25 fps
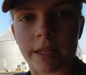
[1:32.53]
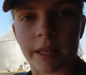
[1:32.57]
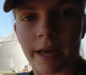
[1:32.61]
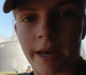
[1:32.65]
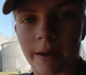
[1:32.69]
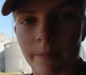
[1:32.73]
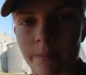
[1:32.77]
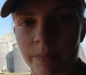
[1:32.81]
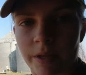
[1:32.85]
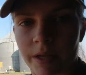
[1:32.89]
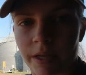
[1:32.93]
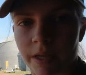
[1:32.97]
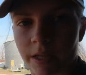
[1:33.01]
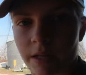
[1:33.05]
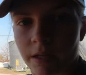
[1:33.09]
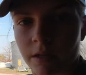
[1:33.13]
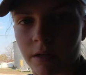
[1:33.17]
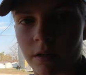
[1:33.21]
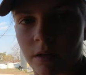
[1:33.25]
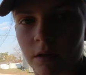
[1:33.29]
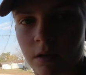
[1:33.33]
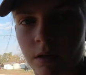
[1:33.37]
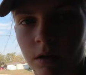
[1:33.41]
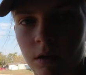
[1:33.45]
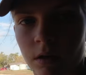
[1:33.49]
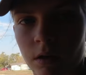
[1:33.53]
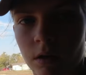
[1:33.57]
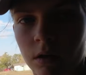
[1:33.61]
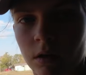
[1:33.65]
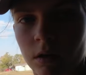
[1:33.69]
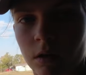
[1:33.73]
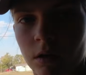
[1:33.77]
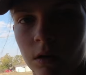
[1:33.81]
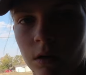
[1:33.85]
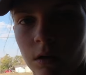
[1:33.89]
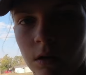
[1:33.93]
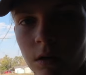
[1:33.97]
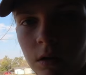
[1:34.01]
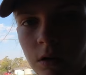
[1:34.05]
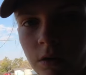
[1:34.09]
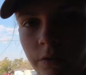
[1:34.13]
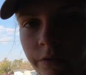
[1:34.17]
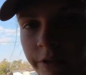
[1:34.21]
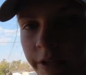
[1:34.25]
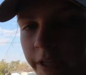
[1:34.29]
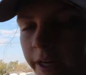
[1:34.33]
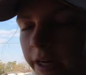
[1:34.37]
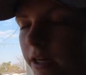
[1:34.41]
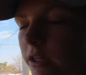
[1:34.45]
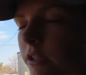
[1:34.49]
that bin
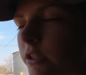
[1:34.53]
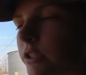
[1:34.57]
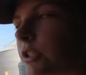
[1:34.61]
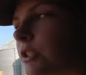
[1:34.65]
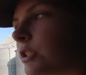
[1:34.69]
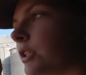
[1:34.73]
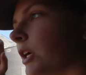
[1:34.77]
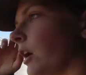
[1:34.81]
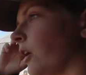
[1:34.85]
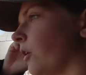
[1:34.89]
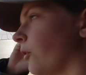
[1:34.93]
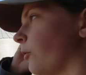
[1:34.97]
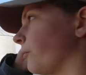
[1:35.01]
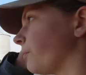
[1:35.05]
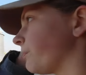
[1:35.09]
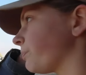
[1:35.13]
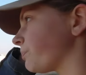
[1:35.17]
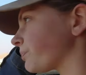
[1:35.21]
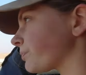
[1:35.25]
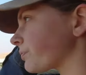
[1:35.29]
over there. So